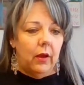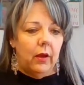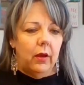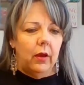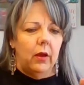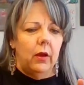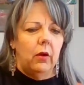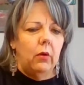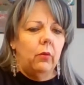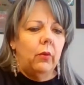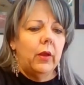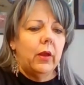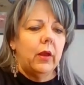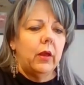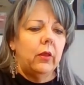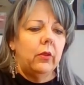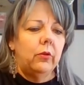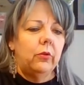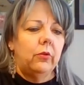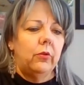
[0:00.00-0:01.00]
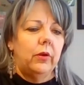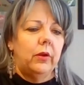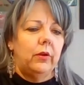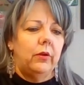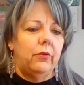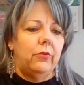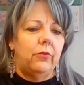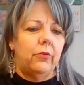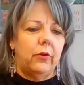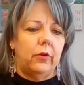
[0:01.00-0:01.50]
Uh, what color do I
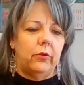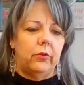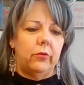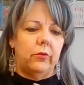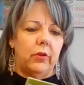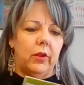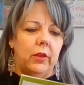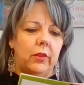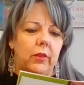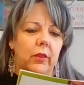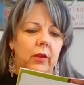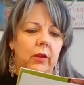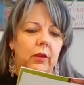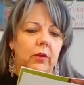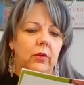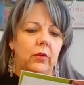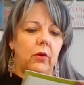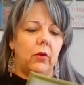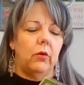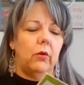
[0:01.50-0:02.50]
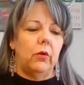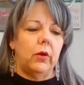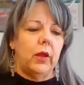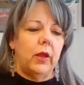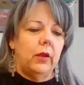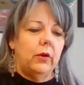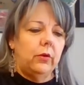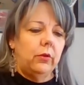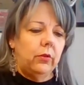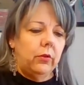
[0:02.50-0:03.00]
do first? I think I do. Oh,
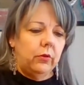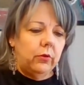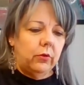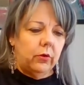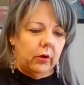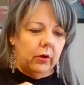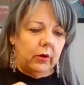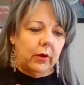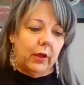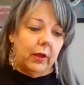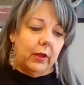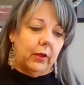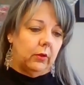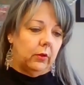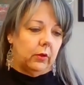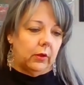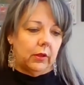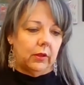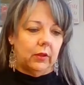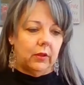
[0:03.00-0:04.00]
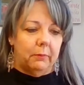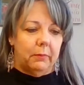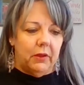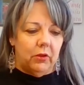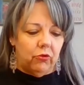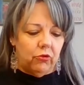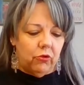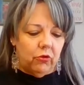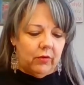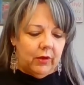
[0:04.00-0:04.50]
okay, I do the dark. I can look at the
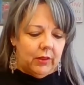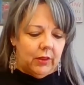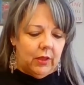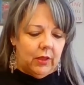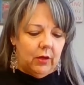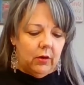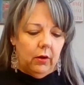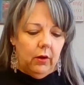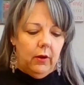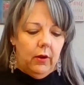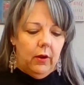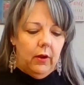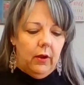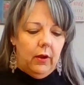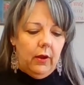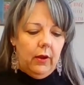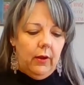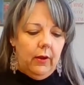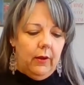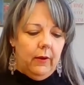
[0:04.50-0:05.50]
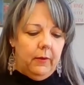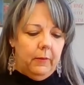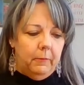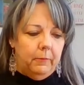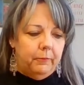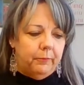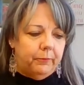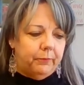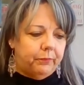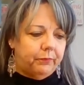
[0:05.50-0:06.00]
picture right there.
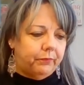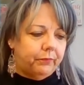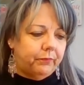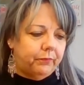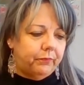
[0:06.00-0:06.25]
Um,